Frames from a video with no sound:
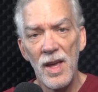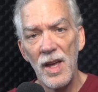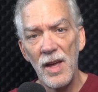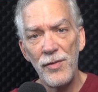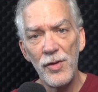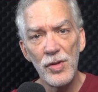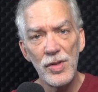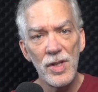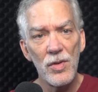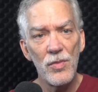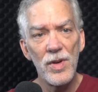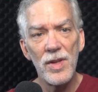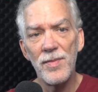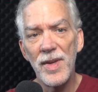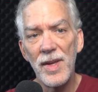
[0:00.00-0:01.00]
If you're still
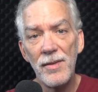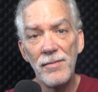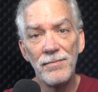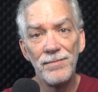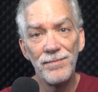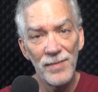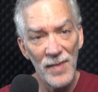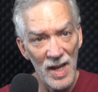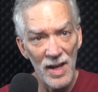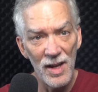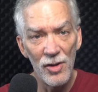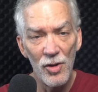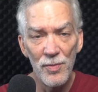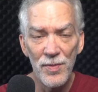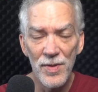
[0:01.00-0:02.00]
with me, I
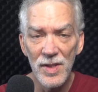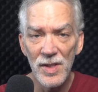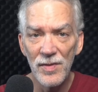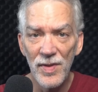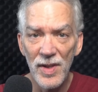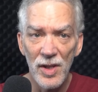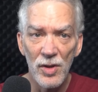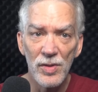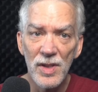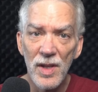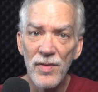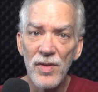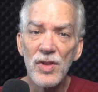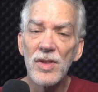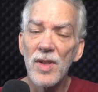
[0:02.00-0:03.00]
hope this video has
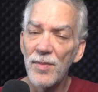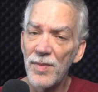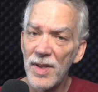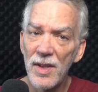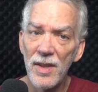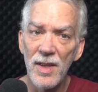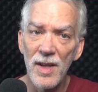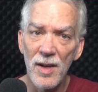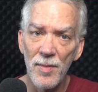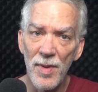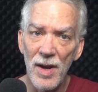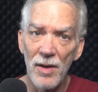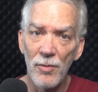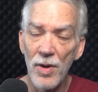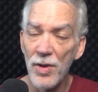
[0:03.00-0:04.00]
given you something to think
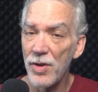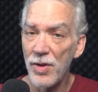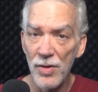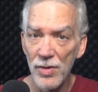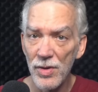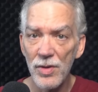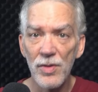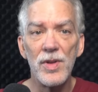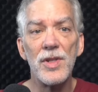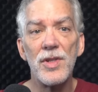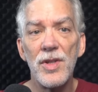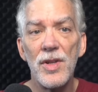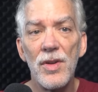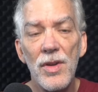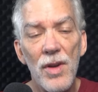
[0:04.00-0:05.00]
about, whether you're a
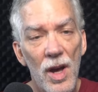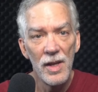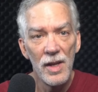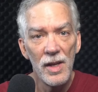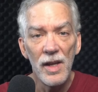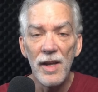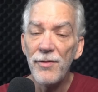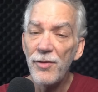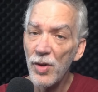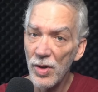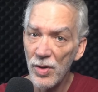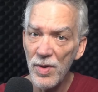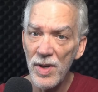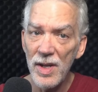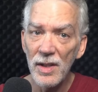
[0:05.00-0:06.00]
Christian or not. If you
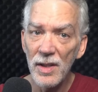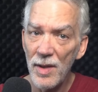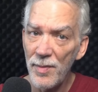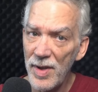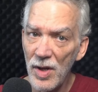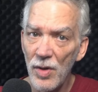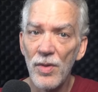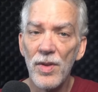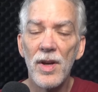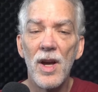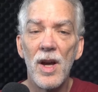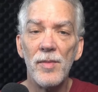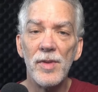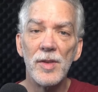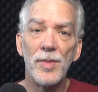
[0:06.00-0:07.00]
agree, let me know in the
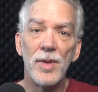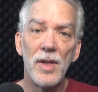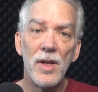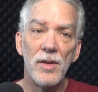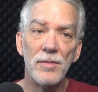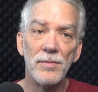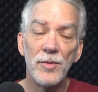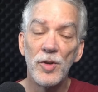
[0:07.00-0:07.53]
comments below.